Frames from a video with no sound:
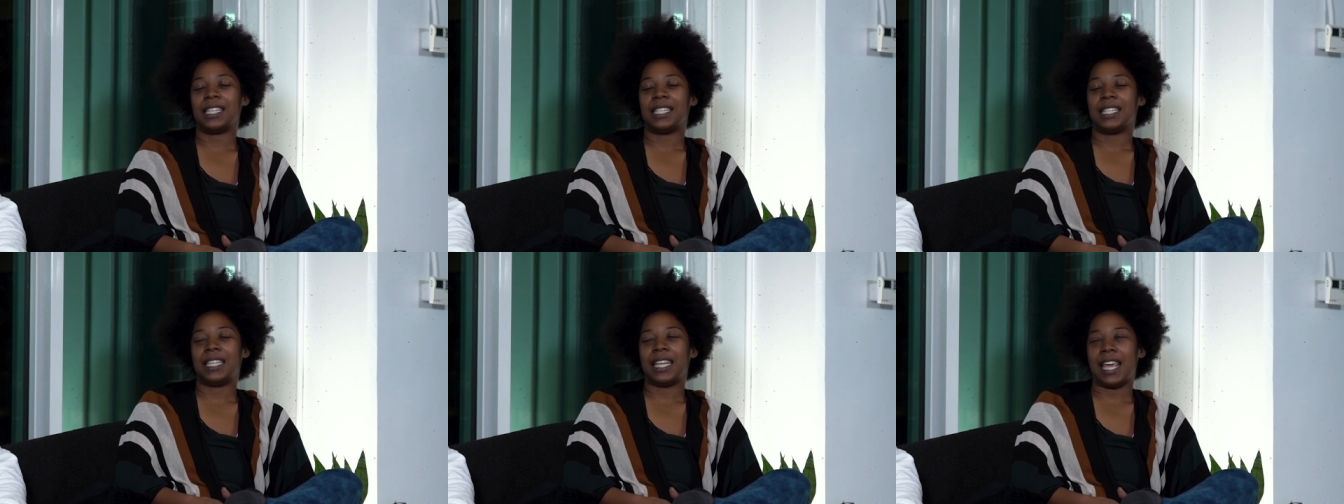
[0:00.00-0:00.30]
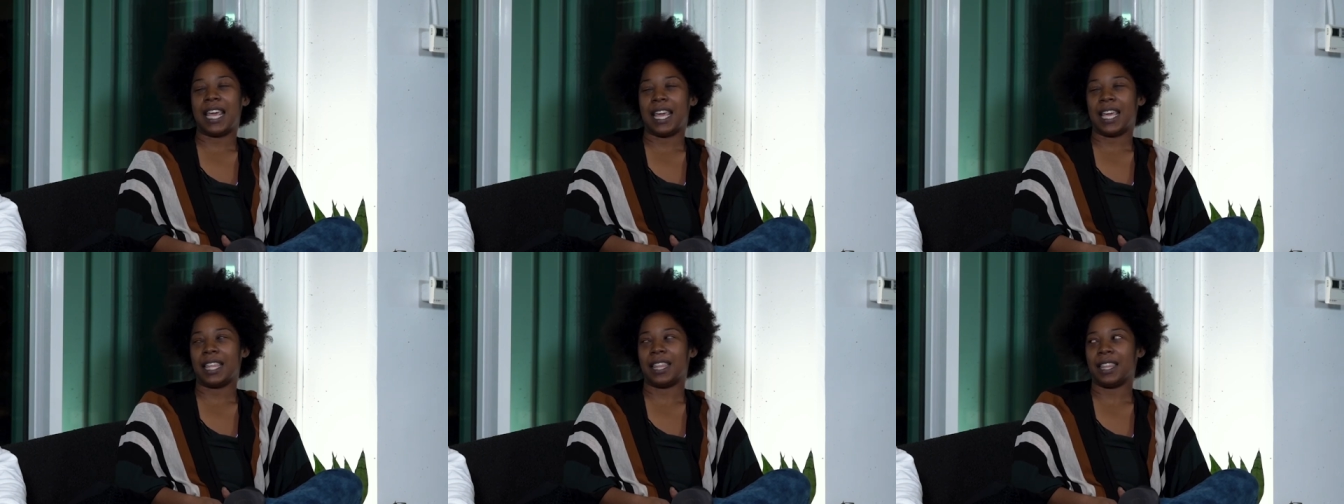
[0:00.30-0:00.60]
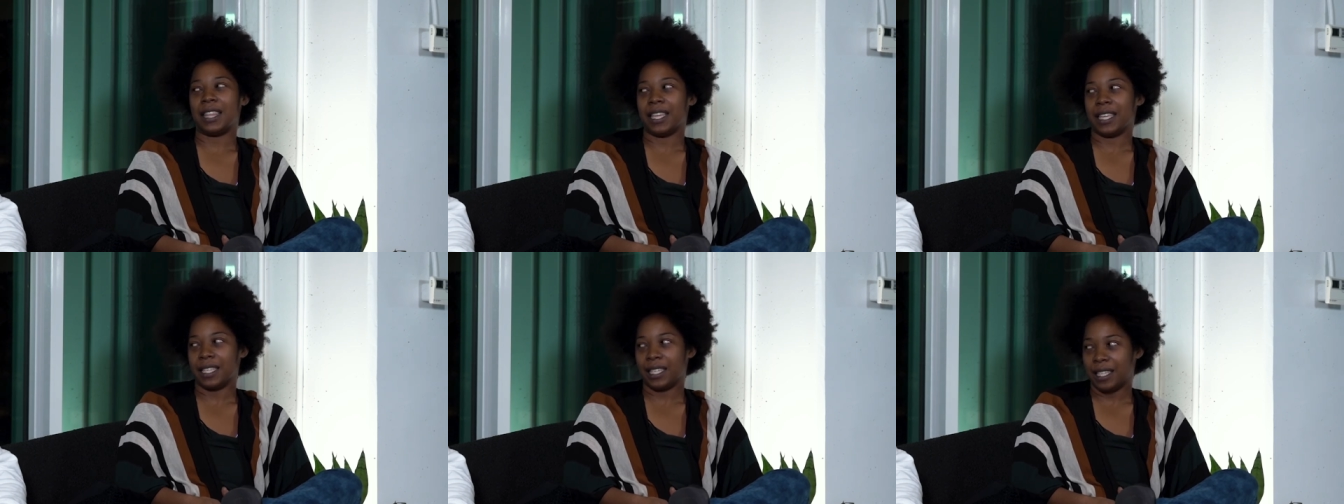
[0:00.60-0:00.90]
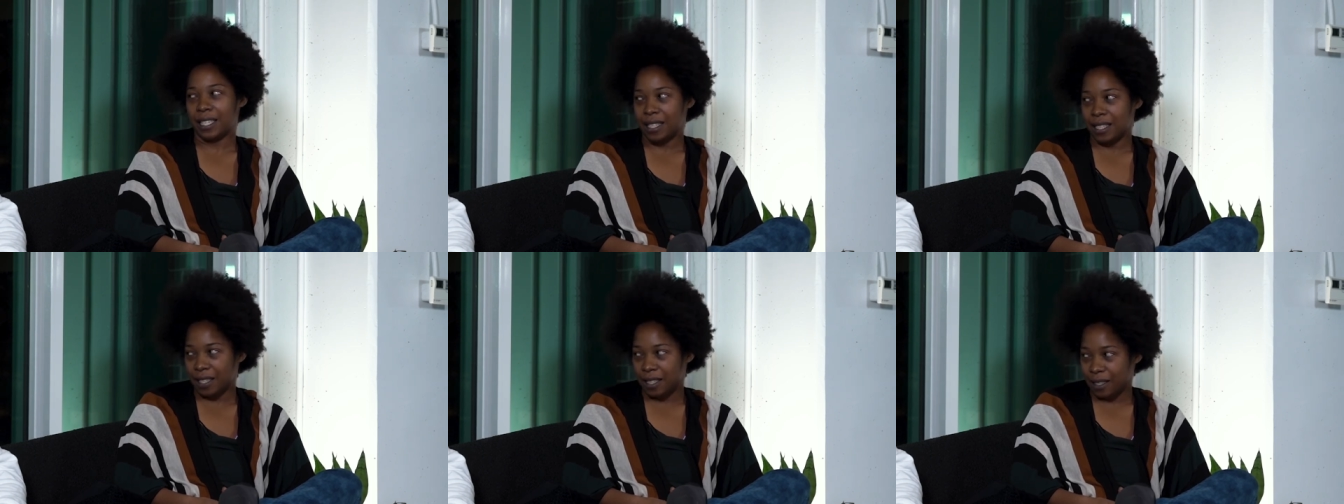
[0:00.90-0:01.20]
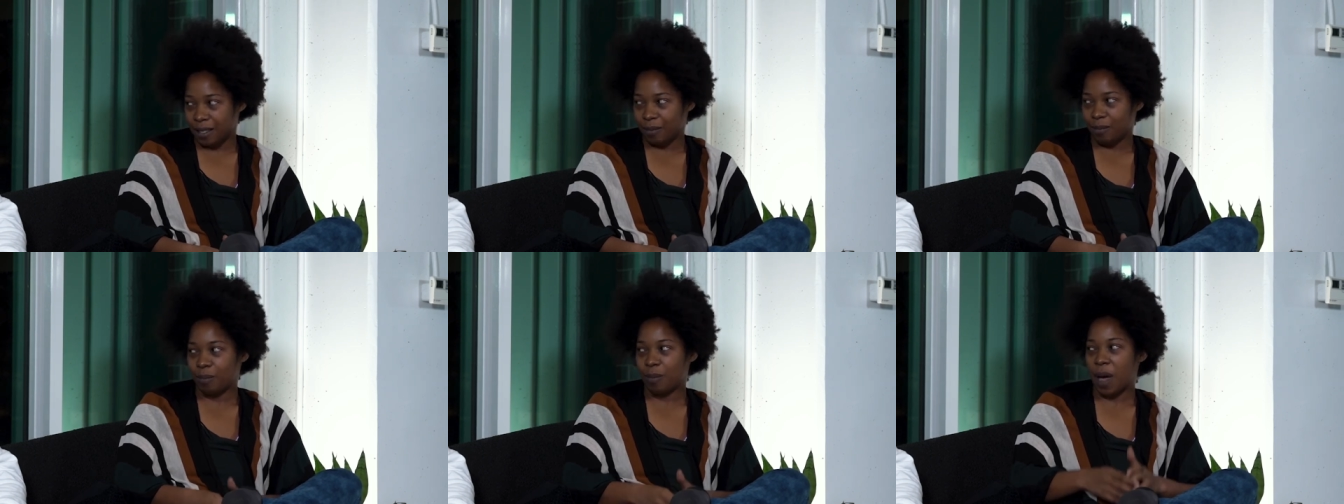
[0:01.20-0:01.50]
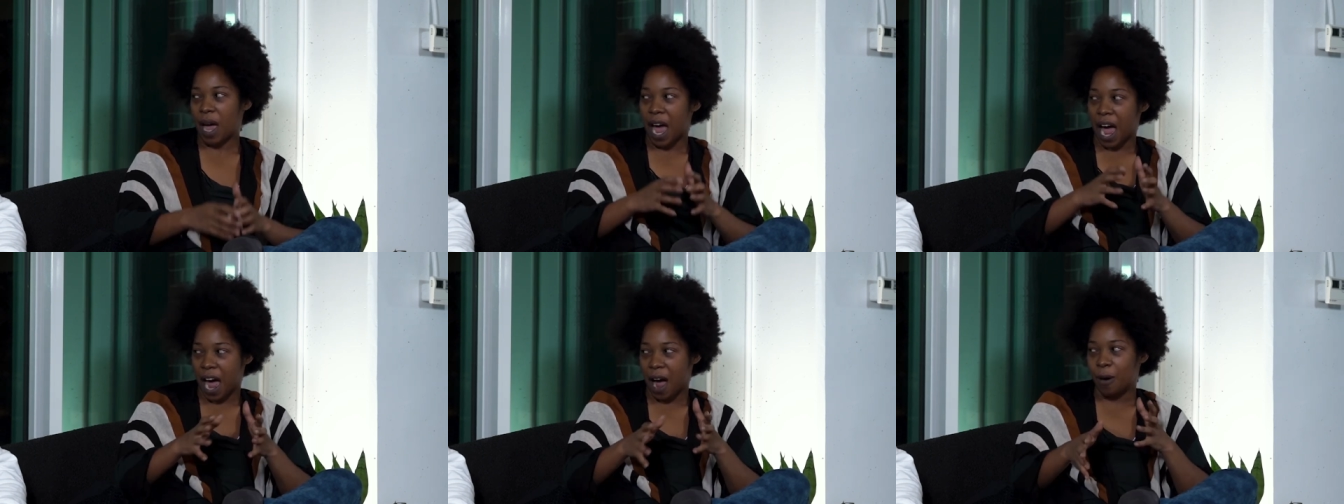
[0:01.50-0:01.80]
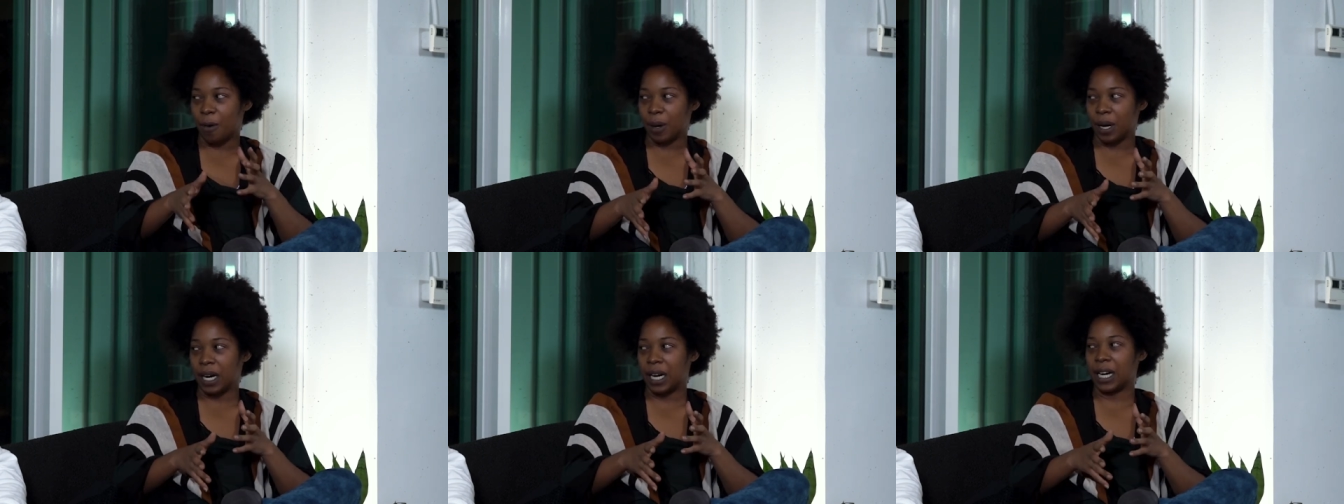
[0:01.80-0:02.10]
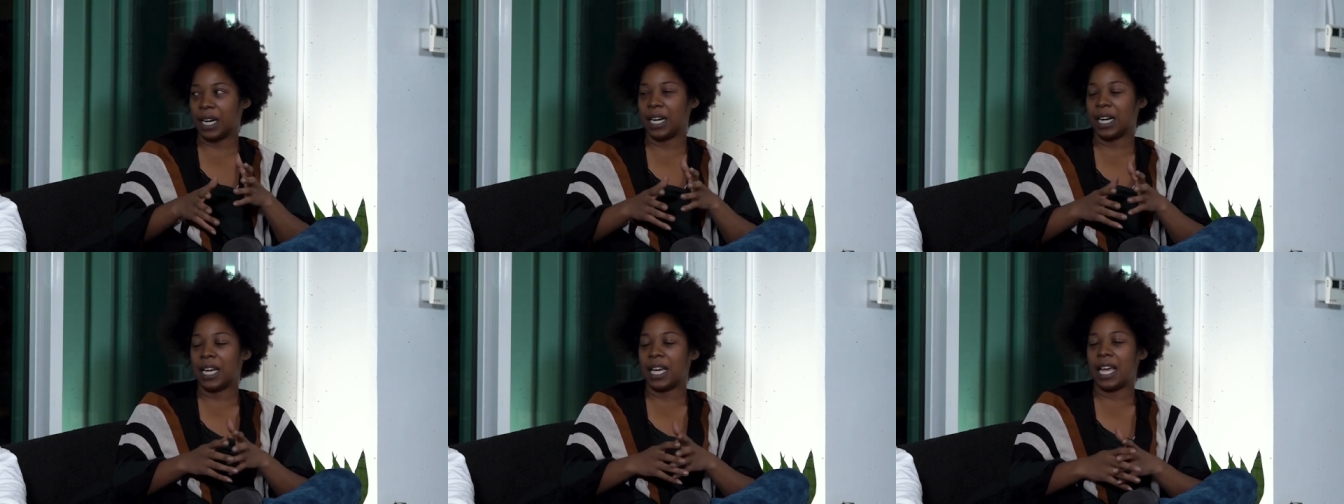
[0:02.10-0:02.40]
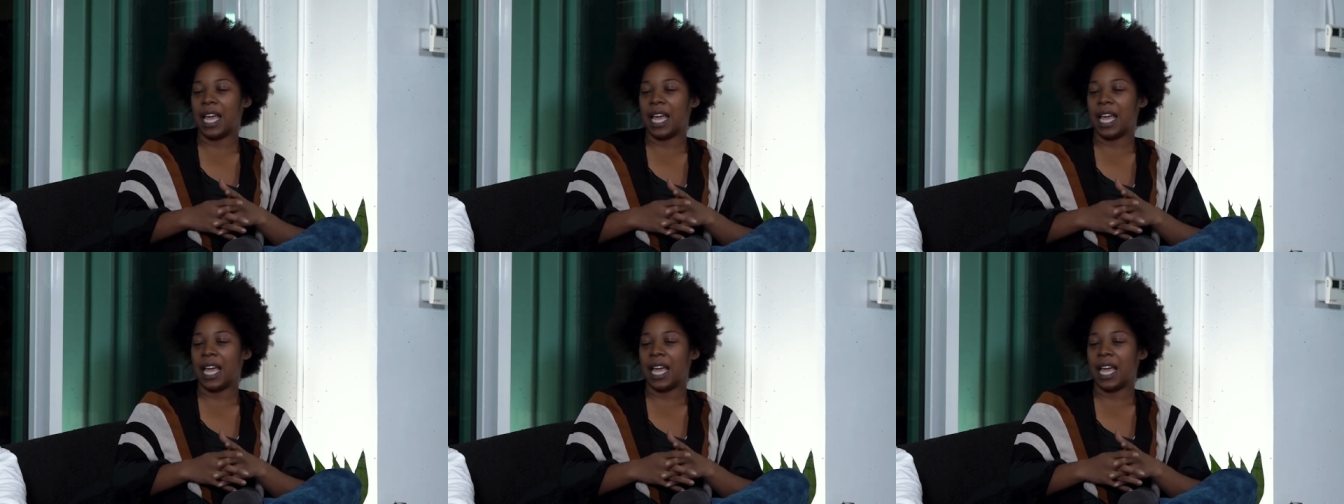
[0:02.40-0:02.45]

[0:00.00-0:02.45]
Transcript: take this power